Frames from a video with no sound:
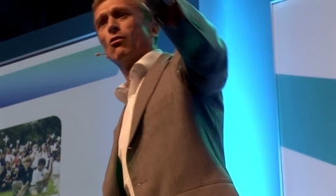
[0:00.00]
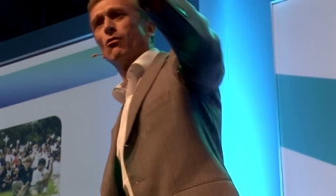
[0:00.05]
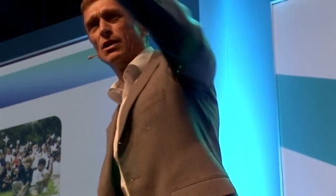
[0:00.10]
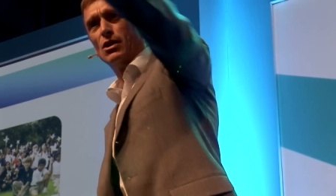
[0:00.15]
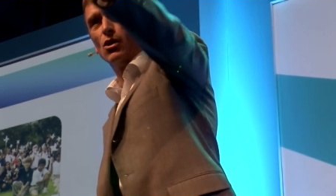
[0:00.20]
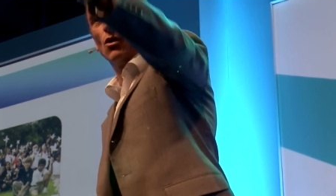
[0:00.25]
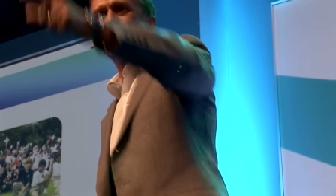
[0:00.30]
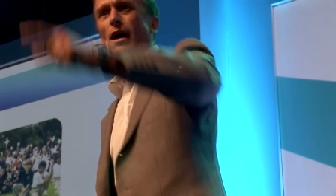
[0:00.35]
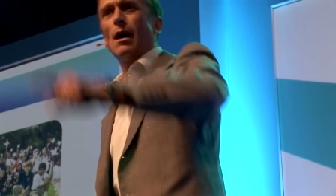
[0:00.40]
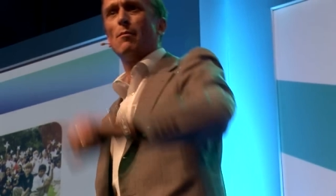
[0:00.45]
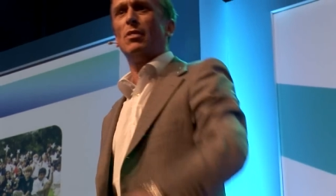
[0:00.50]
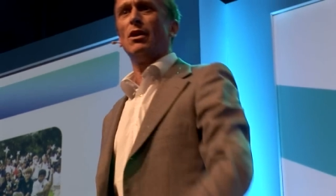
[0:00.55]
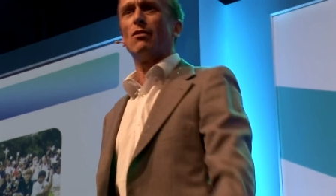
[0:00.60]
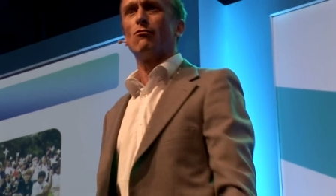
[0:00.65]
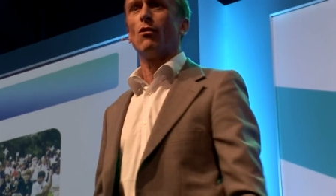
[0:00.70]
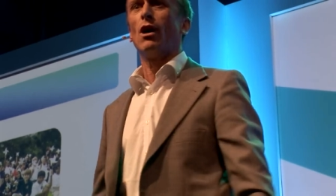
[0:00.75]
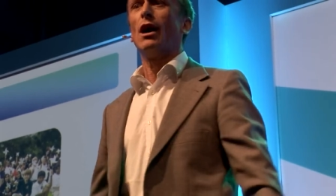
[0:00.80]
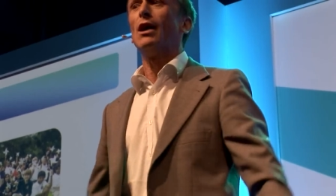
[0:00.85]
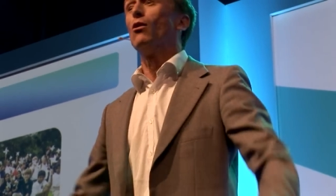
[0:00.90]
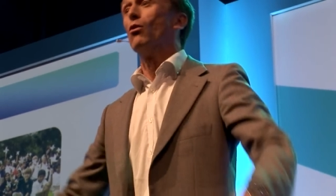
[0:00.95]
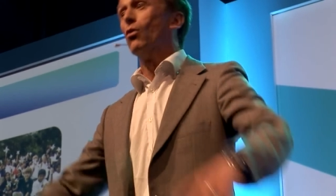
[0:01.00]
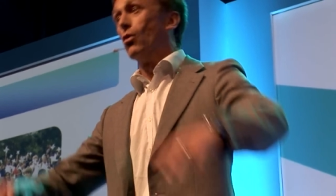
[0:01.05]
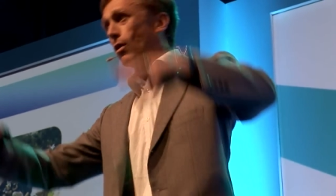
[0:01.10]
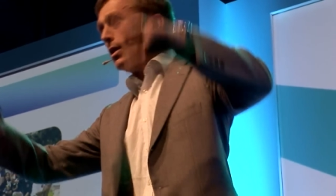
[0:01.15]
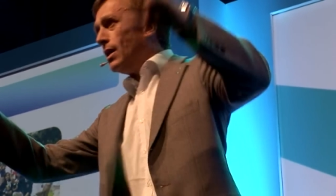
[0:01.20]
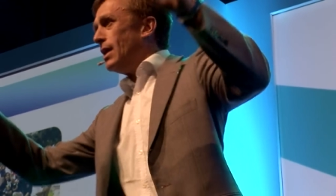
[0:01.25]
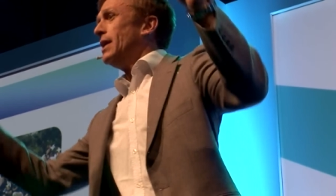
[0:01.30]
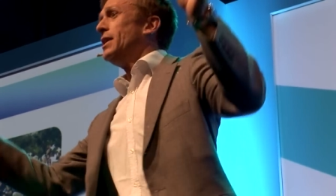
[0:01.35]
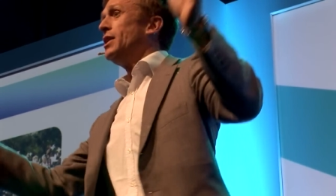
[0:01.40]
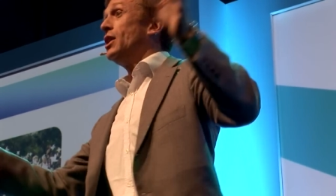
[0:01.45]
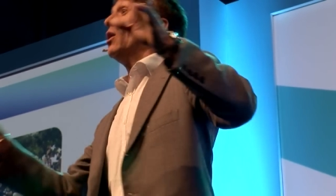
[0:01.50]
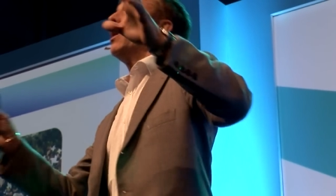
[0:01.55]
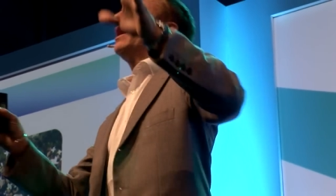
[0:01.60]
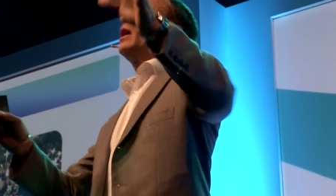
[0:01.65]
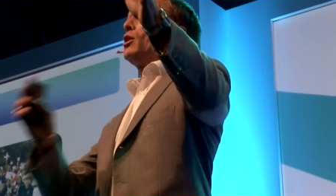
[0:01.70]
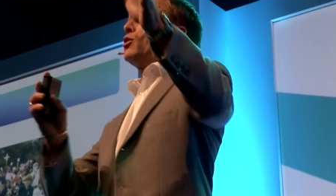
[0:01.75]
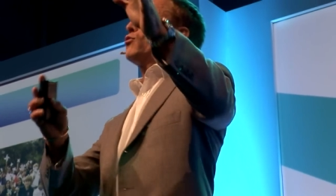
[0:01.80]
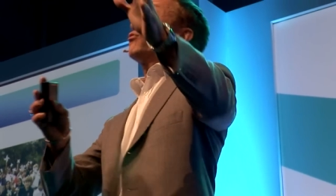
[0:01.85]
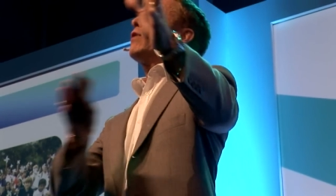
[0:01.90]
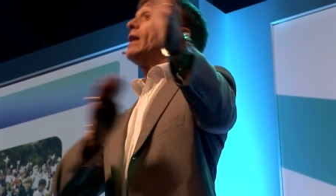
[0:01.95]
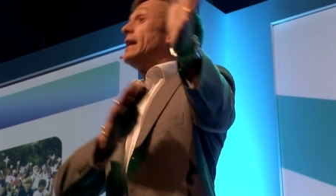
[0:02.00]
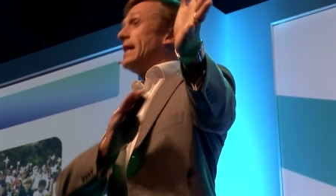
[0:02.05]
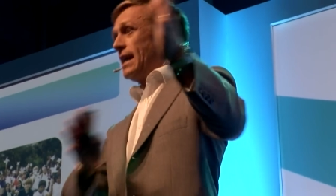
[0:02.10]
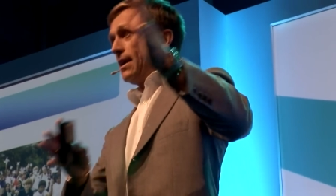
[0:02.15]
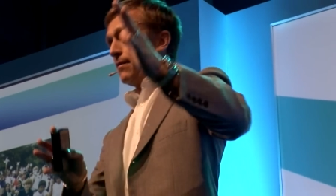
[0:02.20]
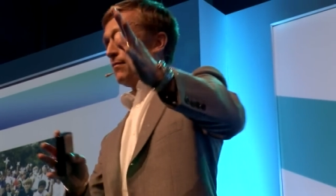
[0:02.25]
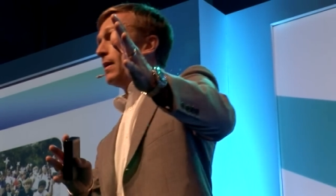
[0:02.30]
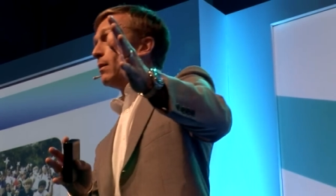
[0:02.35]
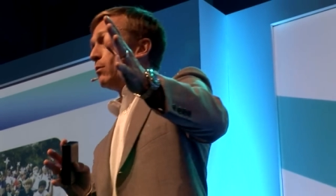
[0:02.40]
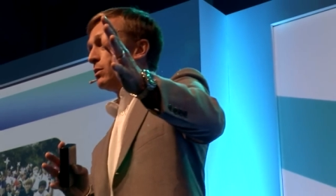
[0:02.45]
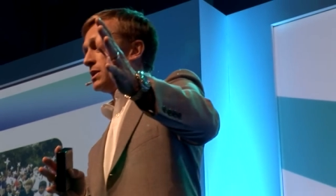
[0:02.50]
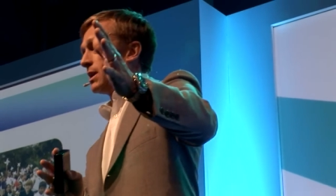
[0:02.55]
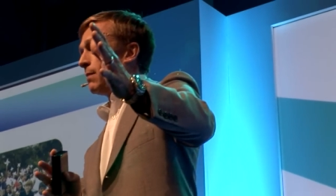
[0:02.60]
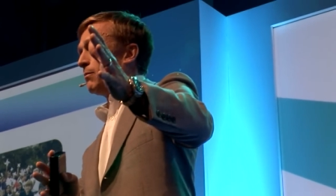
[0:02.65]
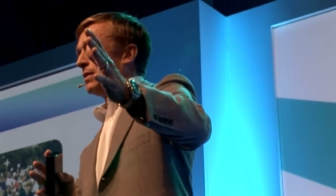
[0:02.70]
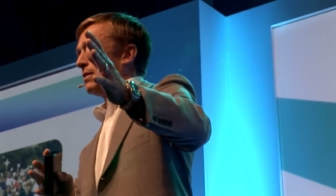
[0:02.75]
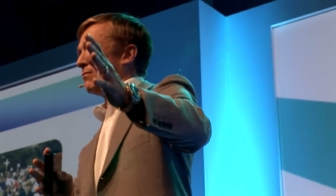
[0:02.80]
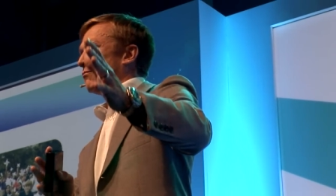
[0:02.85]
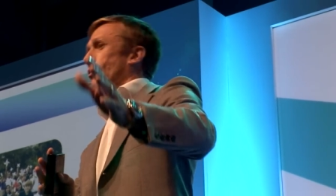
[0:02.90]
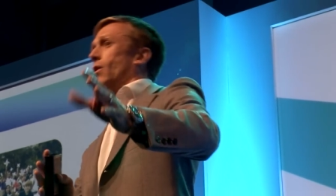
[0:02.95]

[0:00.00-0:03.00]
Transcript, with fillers: or he got that bit right, or, you know, know, and great if there was something